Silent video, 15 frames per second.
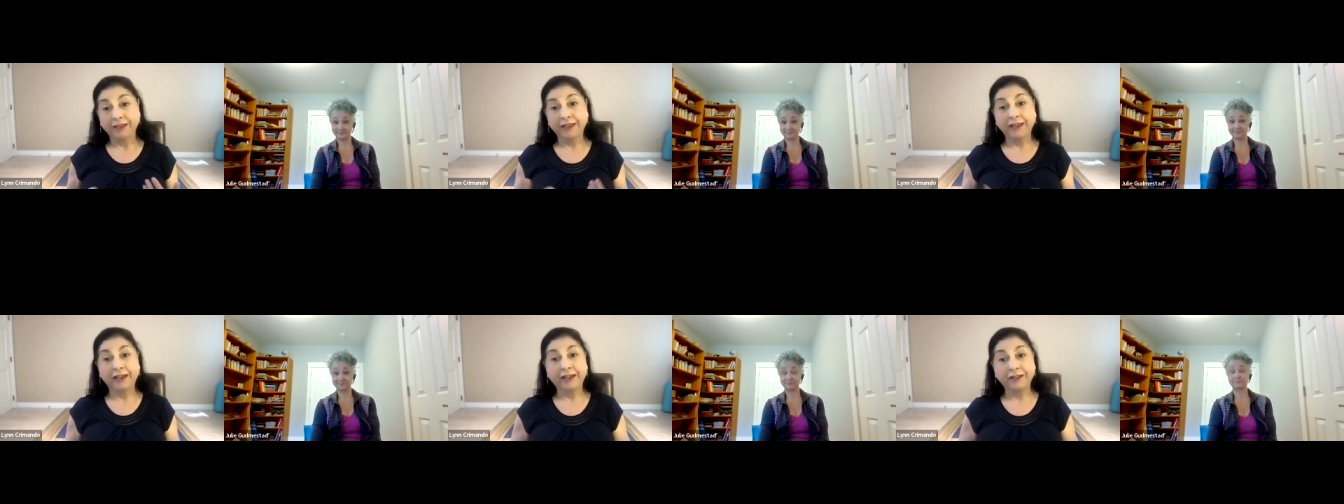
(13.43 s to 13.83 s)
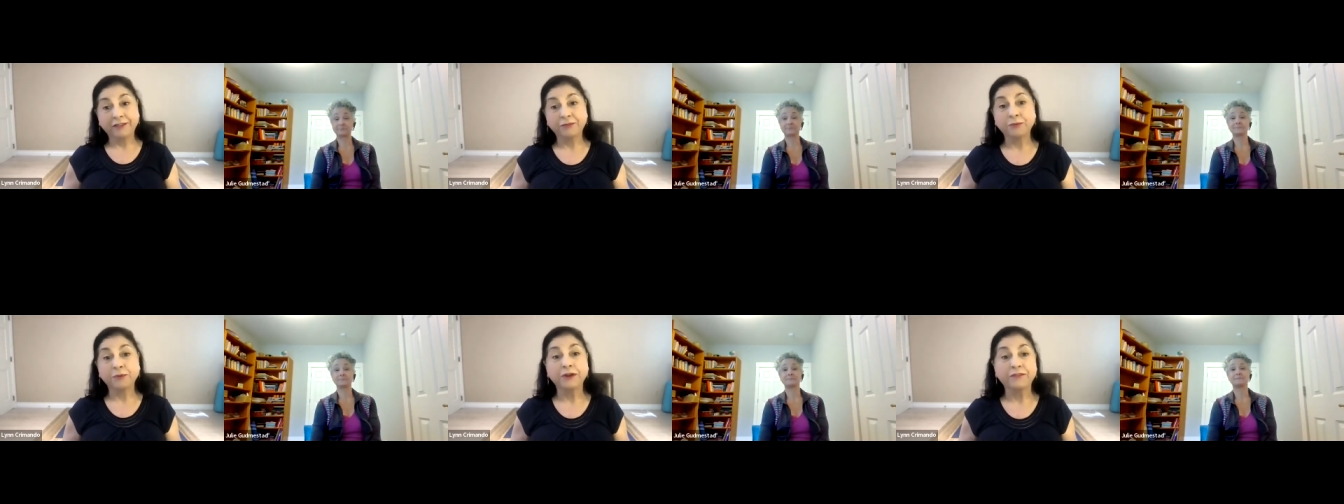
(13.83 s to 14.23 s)

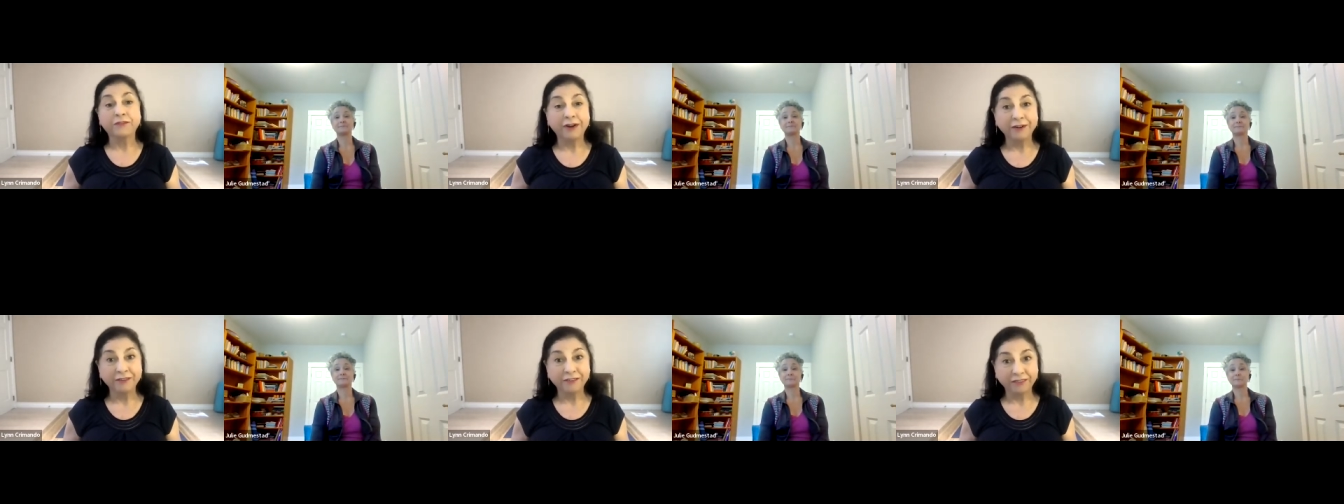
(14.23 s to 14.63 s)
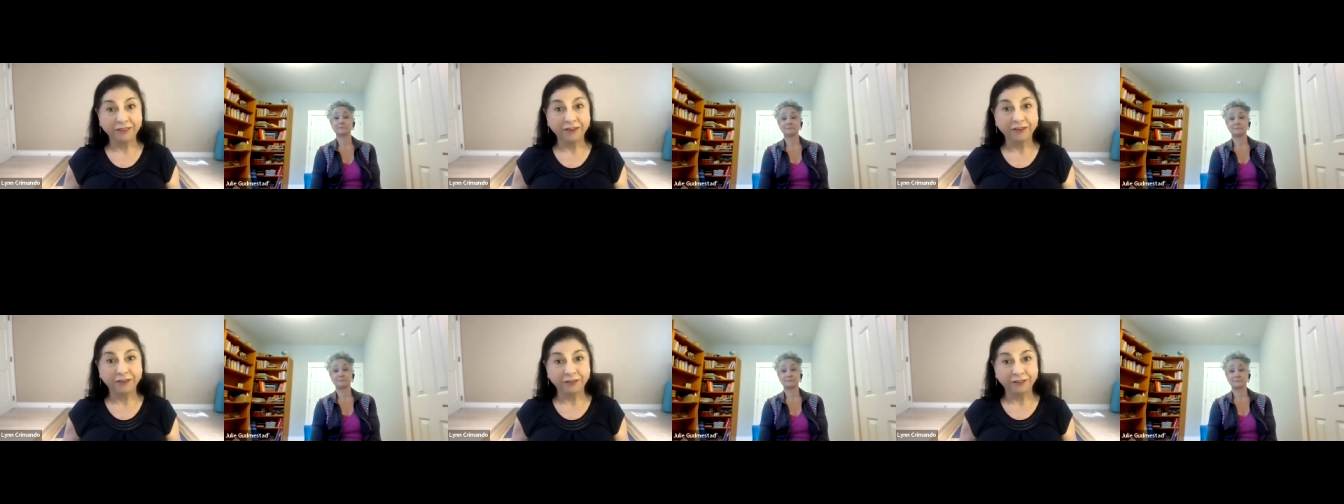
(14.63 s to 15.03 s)
as one of our
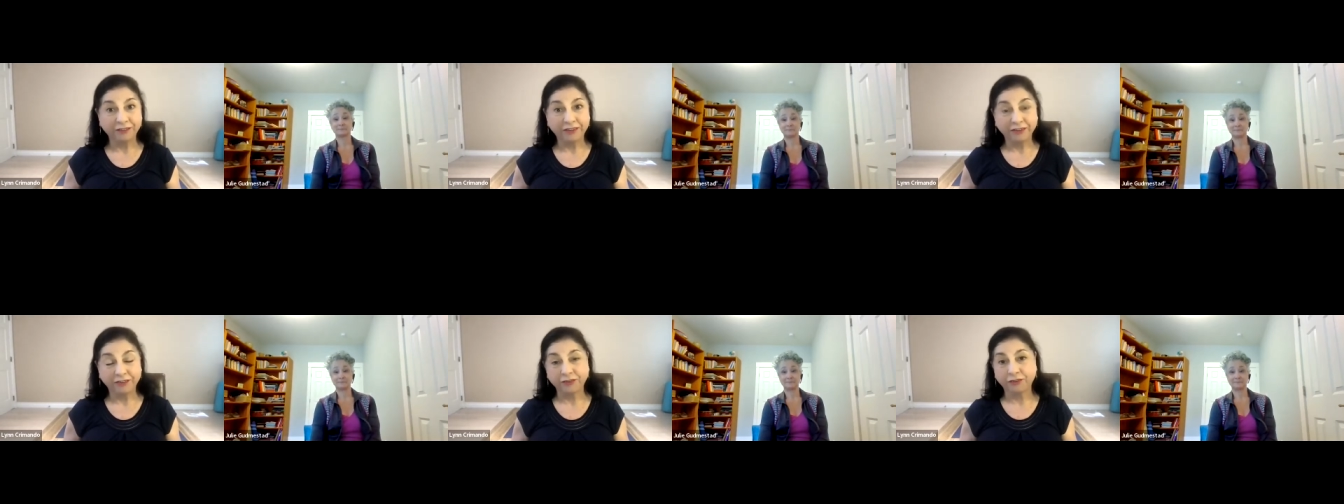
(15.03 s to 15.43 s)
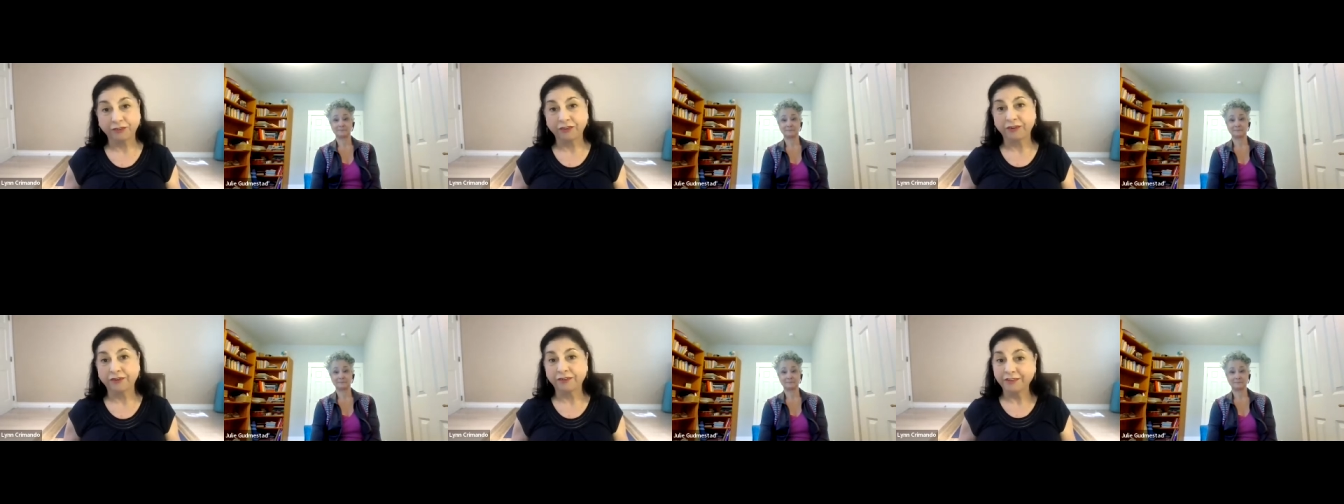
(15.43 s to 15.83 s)
senior
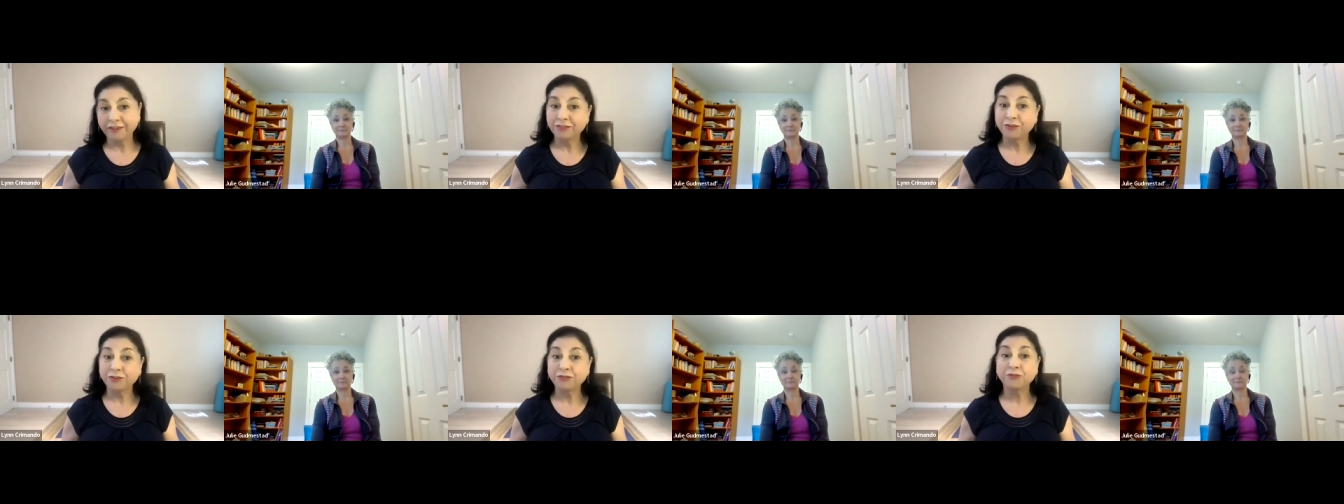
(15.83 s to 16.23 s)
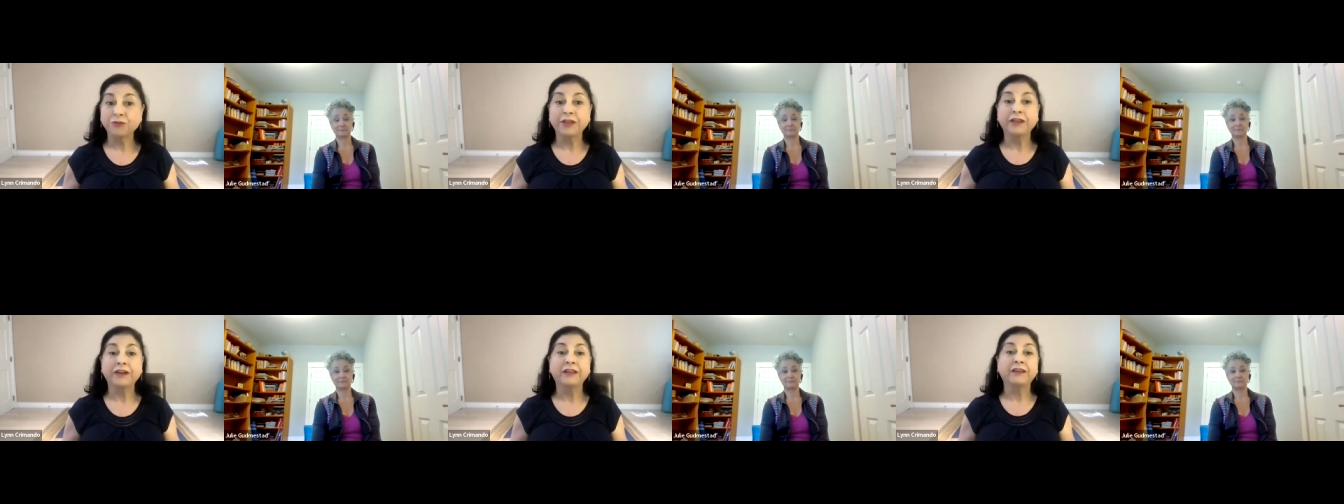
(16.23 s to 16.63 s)
teachers in our teacher
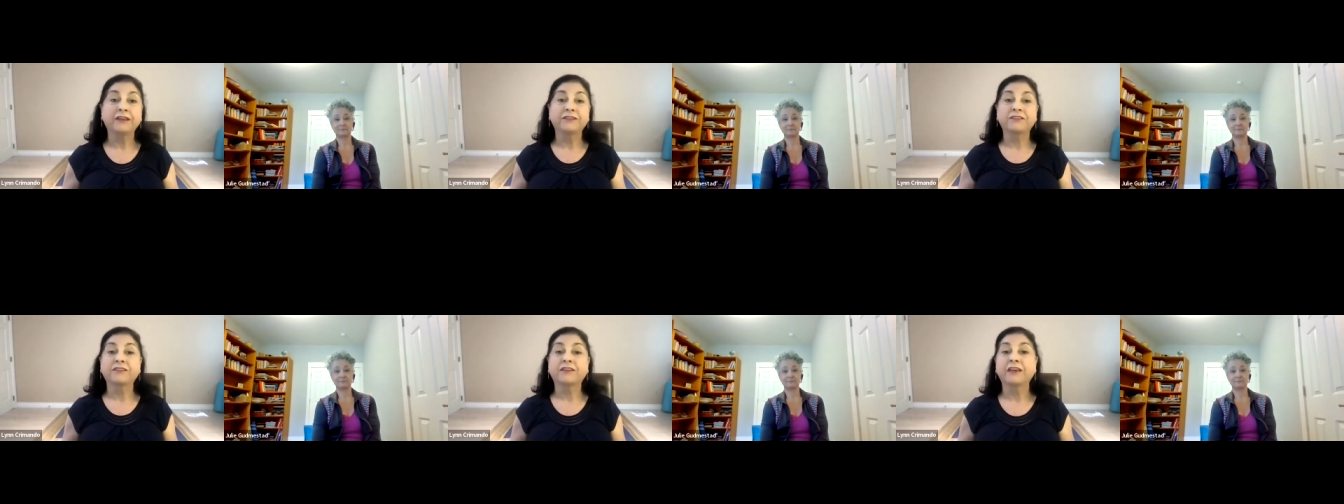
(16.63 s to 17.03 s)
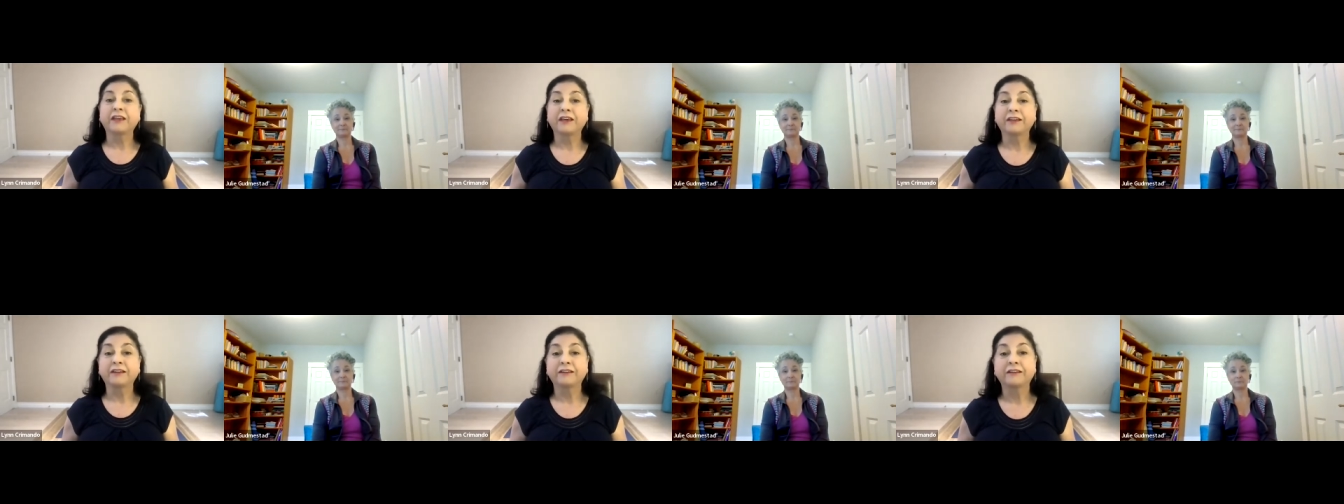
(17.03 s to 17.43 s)
trainings
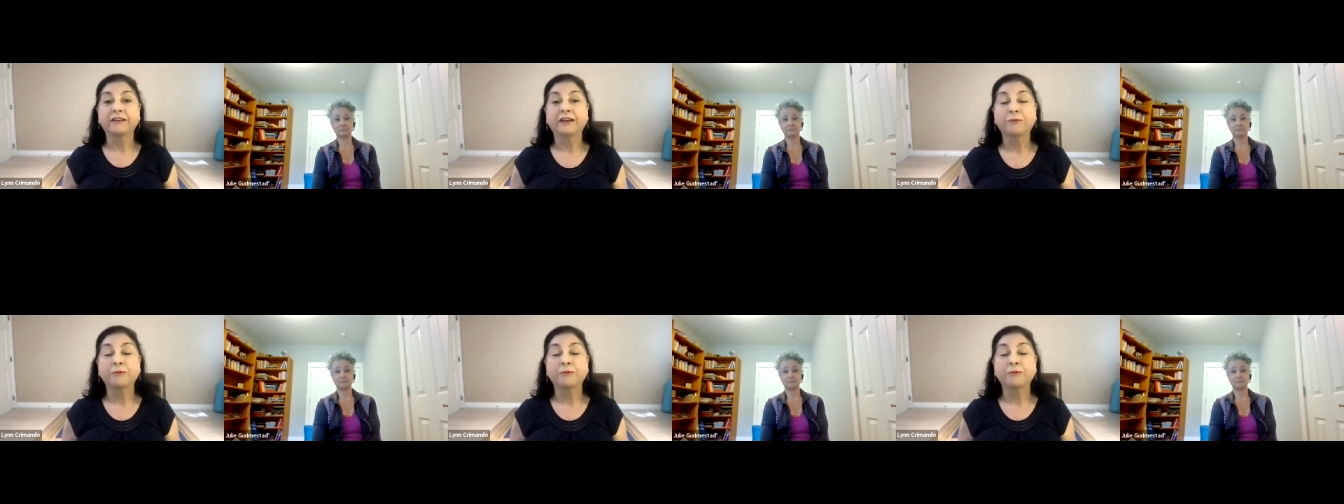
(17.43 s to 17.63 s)
and